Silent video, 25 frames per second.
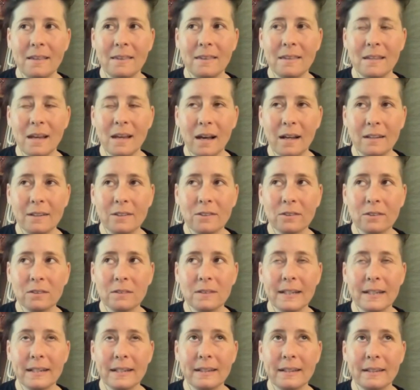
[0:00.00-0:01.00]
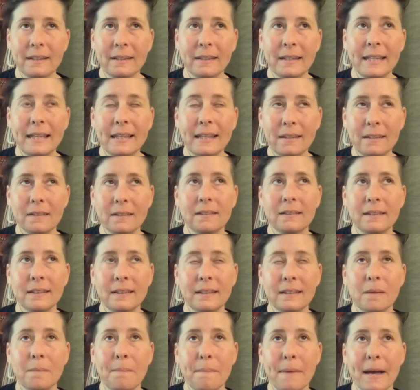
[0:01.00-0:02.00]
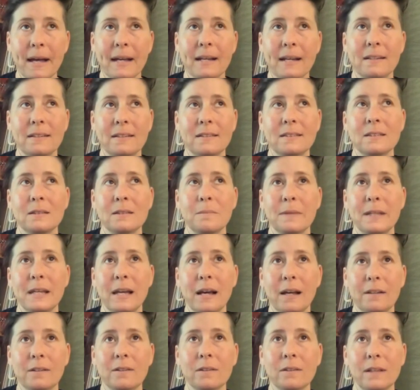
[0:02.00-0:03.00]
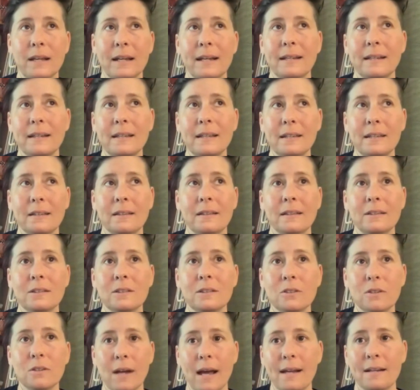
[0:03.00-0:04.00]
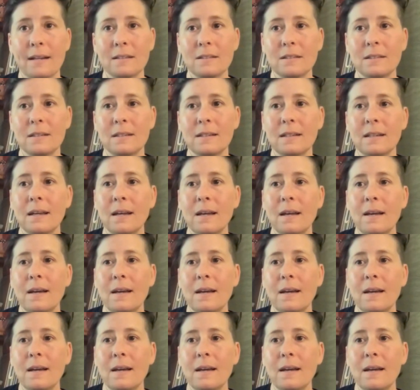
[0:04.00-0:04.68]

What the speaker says: the underlying healing mechanism, the underlying healing strategy.